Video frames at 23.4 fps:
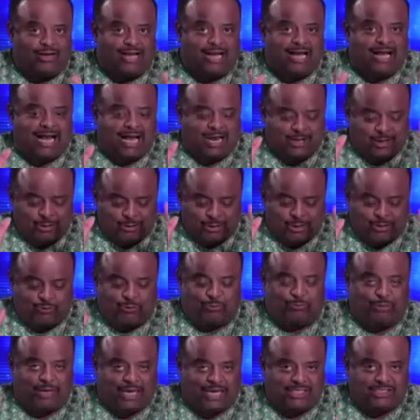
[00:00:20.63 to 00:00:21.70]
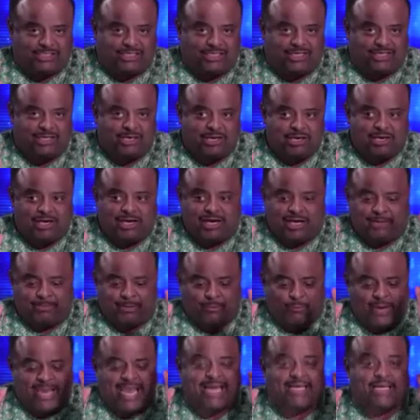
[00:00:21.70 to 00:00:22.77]
I, I know you were patient,
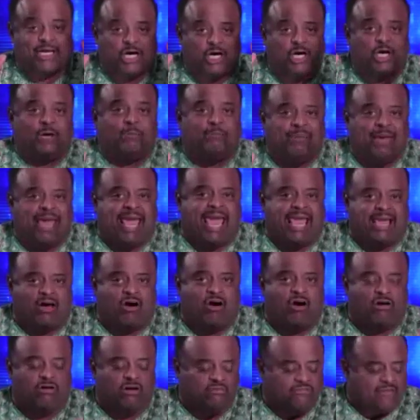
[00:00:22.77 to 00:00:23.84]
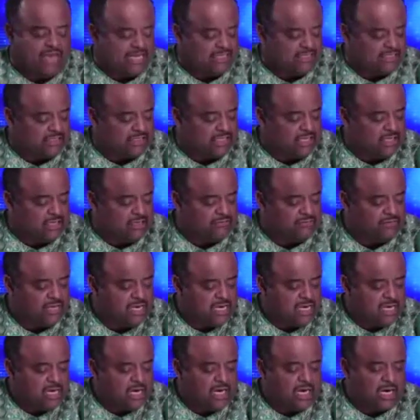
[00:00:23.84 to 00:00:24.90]
but we had to unpack all of that stuff.
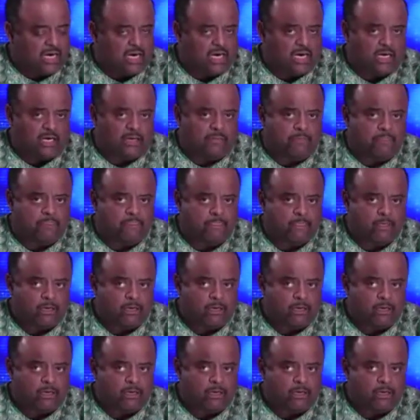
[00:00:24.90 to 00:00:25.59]
Um,